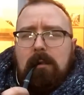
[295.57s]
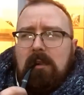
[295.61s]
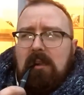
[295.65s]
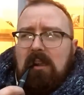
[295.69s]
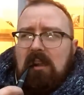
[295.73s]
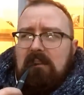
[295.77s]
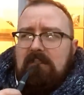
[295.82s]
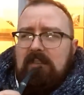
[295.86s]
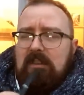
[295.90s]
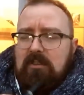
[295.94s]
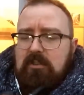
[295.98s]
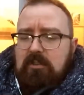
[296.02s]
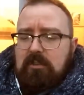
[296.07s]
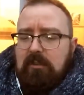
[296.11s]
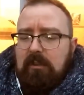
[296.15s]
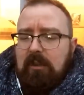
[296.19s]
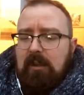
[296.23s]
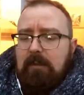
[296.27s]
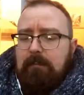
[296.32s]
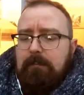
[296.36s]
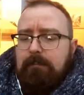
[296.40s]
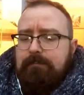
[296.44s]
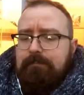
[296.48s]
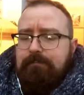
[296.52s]

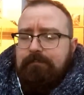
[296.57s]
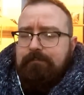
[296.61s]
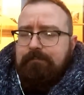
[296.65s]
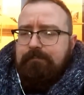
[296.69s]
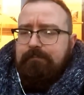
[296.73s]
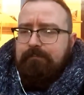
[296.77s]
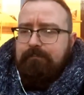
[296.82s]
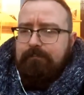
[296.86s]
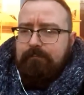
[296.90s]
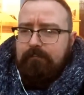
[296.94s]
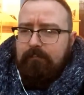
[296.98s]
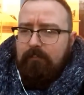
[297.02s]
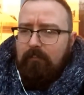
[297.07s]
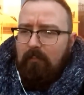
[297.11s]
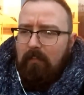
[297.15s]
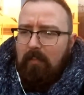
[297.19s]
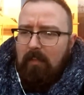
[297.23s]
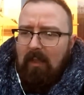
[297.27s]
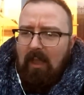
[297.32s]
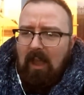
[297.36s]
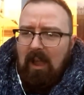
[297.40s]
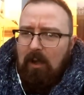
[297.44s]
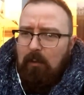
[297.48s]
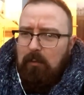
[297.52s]
initially,
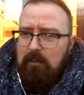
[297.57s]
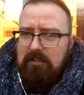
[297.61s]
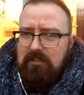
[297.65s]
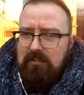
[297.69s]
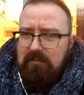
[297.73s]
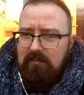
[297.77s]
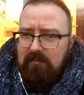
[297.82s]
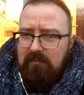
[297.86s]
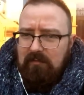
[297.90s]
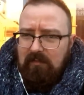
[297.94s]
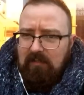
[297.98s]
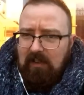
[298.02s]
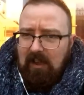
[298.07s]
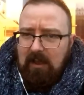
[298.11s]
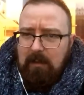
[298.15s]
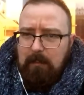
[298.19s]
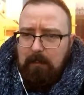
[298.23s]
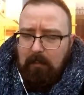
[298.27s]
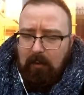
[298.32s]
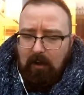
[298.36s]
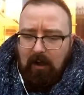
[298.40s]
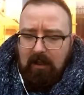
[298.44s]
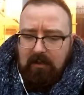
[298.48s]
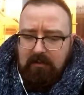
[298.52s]
I wasn't that
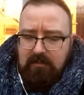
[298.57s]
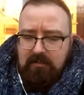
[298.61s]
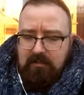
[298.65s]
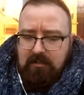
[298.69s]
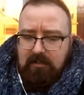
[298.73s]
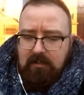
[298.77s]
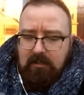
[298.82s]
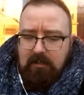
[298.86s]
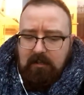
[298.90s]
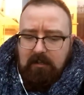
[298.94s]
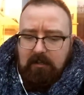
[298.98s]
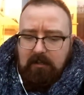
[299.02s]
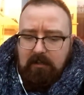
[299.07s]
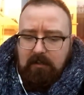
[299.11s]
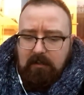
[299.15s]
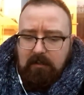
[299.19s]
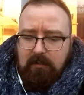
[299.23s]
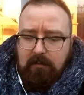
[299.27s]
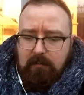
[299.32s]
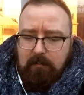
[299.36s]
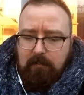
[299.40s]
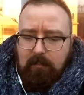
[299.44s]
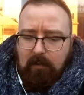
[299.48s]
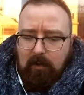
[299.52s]
impressed.
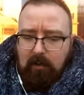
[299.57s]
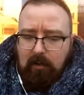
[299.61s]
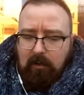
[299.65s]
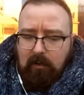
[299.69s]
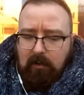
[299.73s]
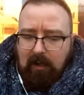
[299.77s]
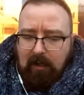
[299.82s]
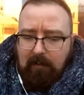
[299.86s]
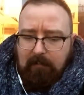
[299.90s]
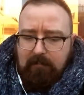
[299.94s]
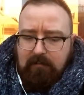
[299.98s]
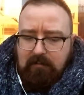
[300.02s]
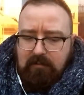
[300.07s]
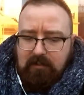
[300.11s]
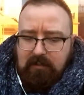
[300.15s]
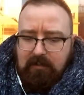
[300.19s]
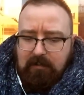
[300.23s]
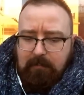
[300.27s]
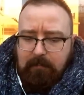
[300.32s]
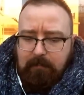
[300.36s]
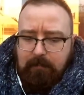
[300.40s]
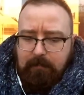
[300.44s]
But after